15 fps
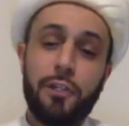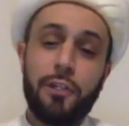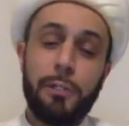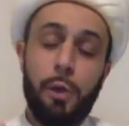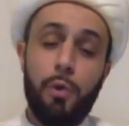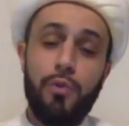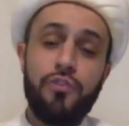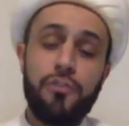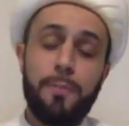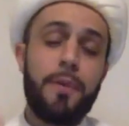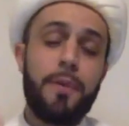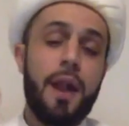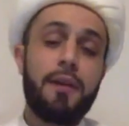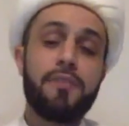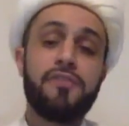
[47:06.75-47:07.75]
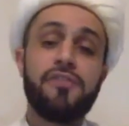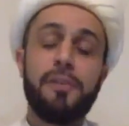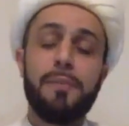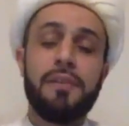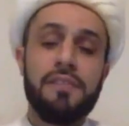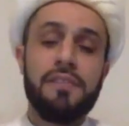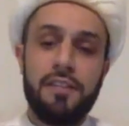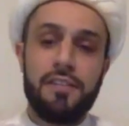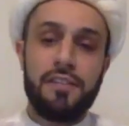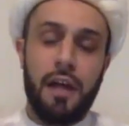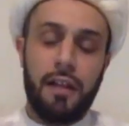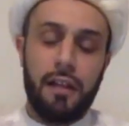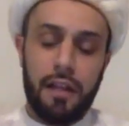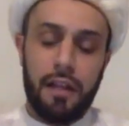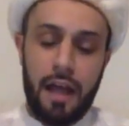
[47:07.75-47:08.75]
close proximity
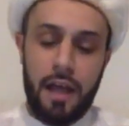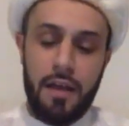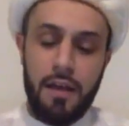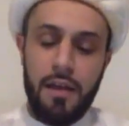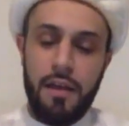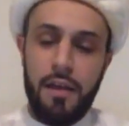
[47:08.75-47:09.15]
to Allah.